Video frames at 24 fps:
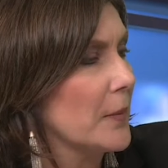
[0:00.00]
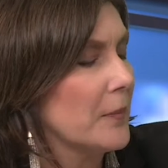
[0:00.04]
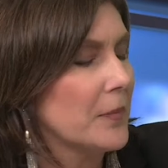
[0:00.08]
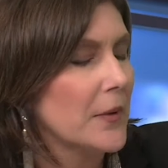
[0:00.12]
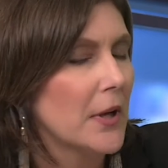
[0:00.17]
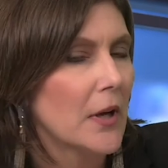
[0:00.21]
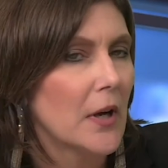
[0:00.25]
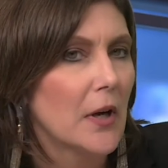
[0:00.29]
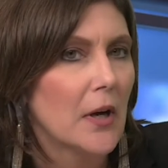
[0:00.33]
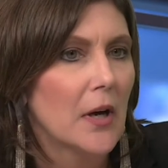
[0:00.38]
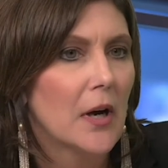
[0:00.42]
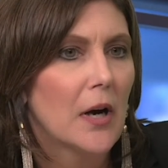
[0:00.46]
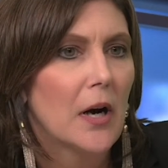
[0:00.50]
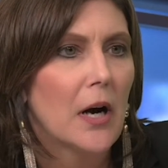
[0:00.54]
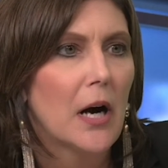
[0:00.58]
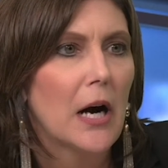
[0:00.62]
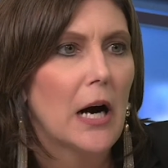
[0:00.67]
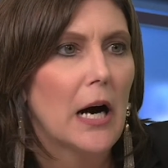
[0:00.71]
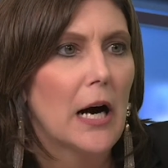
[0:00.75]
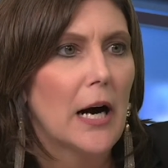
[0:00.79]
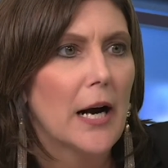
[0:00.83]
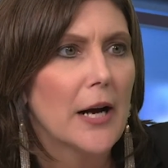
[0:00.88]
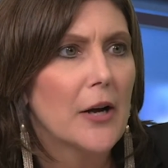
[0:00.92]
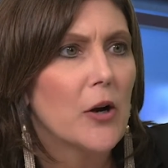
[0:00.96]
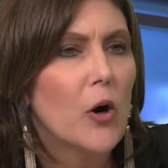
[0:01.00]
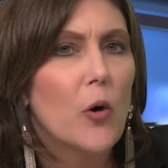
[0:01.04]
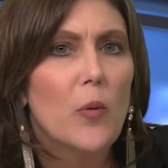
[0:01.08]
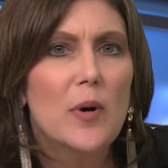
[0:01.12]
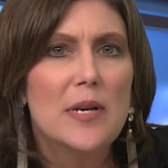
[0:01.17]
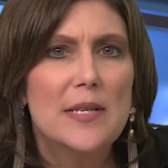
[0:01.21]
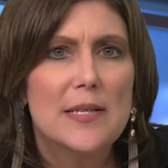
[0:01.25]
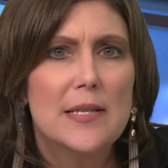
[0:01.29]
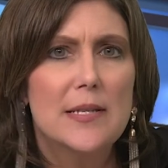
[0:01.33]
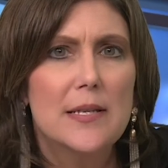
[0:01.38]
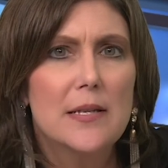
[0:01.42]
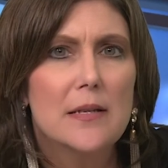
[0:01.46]
sure. loan? I
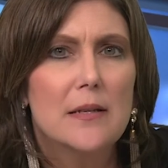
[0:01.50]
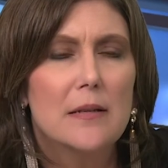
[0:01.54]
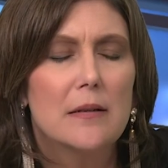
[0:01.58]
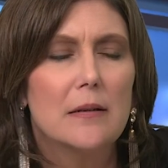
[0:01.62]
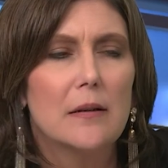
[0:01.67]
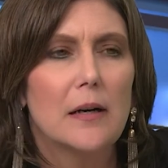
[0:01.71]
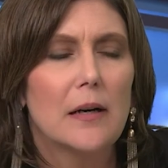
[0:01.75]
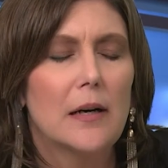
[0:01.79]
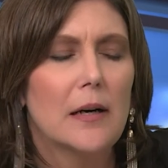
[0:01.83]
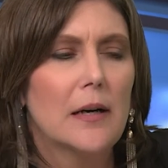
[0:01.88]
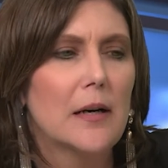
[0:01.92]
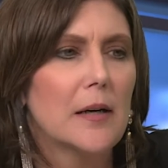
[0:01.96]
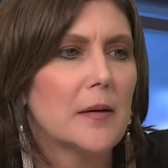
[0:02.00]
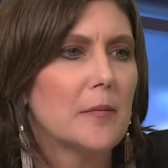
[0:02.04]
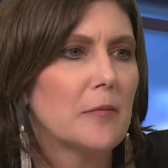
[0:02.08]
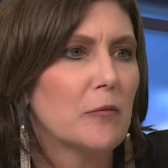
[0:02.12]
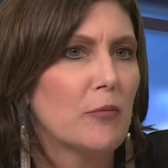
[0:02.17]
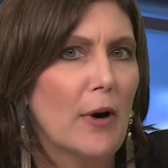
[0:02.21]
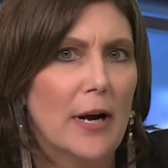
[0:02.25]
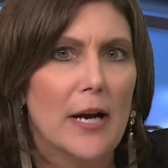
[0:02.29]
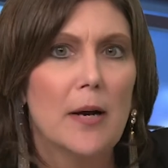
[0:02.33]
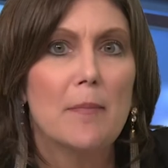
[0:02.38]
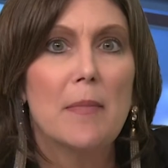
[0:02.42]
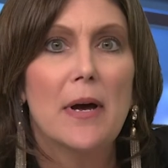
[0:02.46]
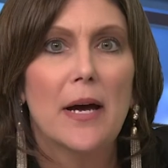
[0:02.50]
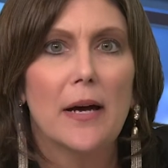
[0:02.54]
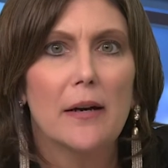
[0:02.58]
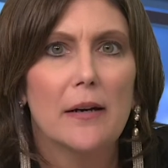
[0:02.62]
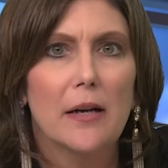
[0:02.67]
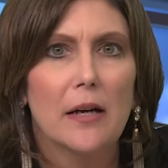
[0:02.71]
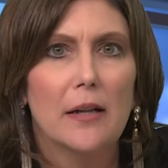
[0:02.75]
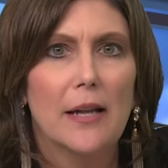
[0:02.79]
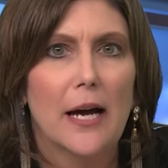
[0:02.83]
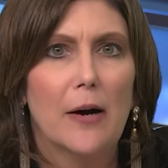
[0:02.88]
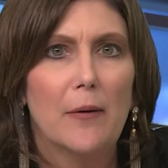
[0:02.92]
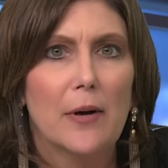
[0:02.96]
always uh,
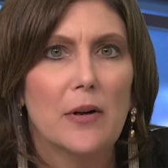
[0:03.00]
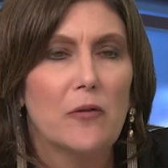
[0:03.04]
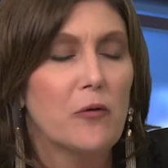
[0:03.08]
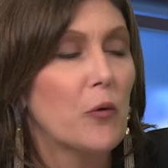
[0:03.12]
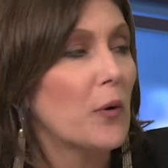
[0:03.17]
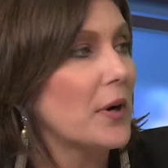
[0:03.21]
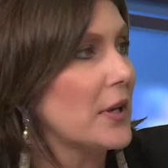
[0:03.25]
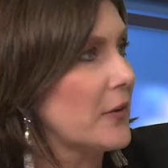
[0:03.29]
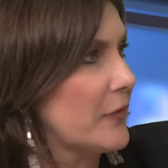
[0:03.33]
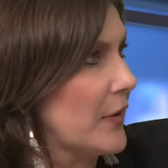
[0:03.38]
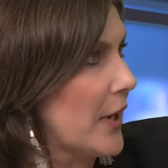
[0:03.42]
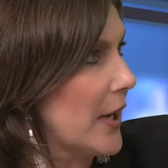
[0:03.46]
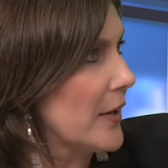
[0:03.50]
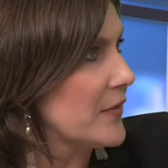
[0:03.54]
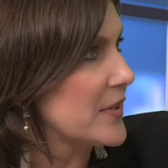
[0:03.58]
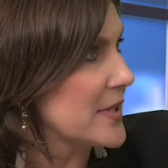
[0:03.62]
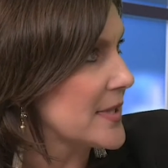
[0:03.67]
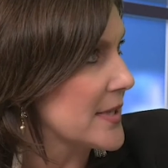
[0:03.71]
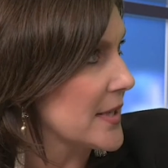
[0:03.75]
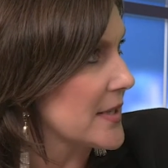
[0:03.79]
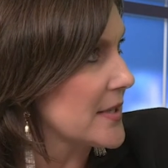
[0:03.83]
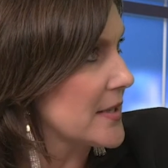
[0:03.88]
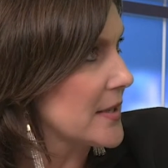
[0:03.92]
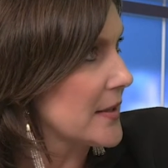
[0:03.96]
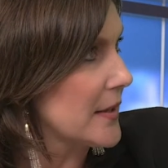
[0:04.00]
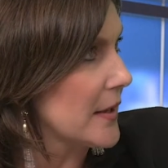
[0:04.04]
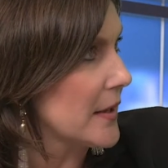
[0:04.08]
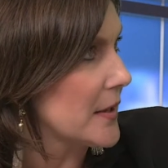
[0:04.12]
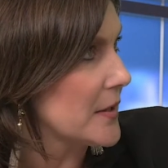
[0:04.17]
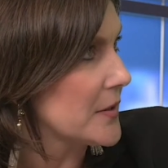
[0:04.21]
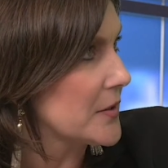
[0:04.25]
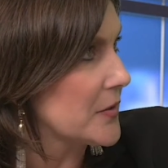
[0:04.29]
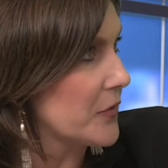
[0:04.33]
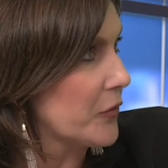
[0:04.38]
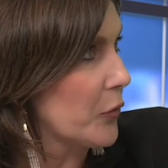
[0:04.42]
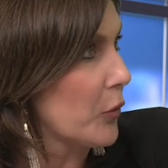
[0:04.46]
recommend allowing forty-five to sixty
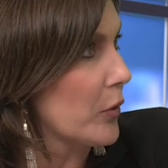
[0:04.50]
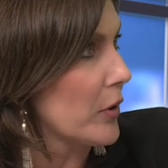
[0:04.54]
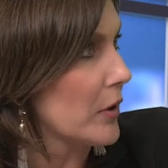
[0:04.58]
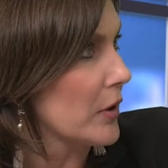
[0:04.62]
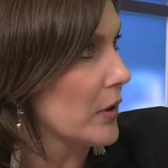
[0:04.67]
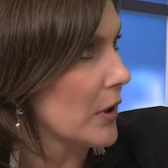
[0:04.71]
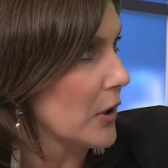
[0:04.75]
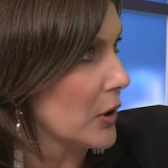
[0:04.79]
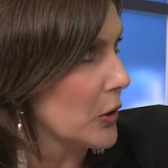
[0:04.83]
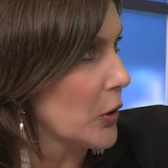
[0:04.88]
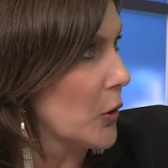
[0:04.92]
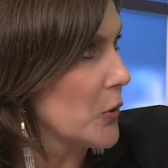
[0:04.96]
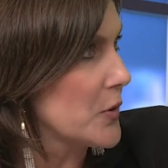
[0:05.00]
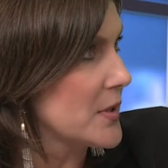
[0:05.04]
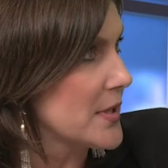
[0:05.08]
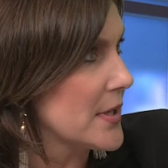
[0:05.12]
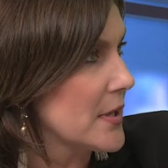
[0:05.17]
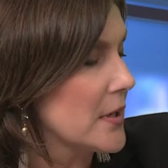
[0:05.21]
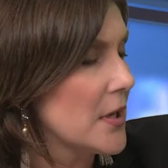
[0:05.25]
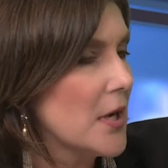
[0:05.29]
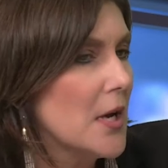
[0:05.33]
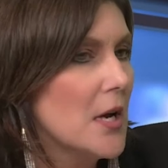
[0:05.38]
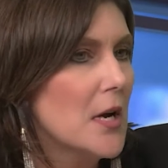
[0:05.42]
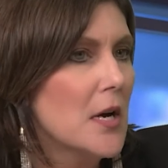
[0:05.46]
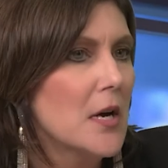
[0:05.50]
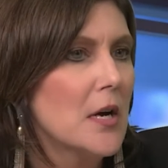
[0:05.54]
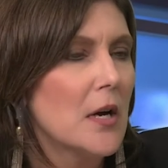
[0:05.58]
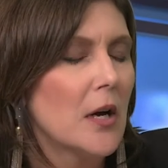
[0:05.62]
days for a closing.